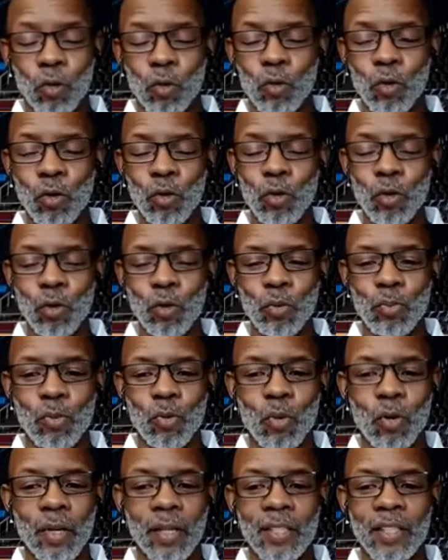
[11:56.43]
Ooh,
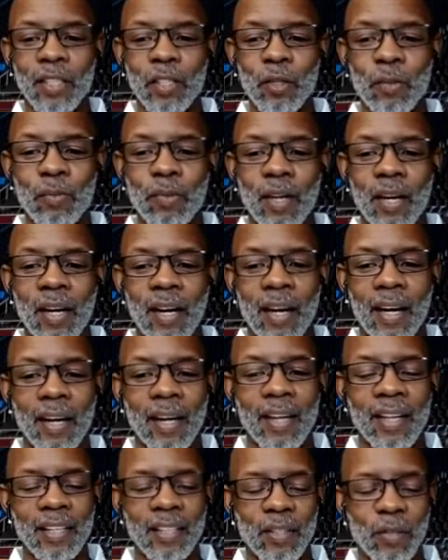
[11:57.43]
boy, you
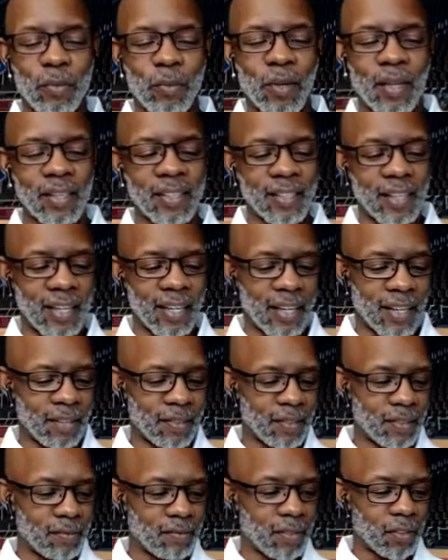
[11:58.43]
know what?
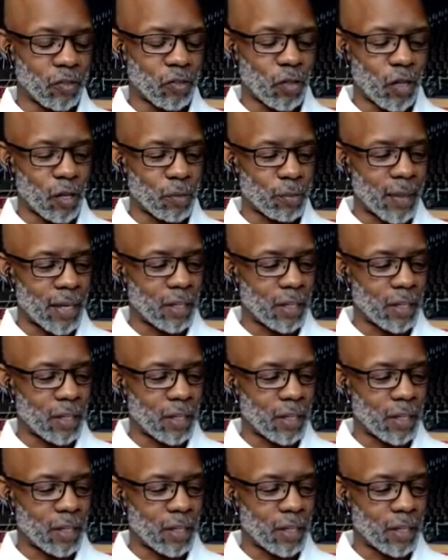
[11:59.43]
This young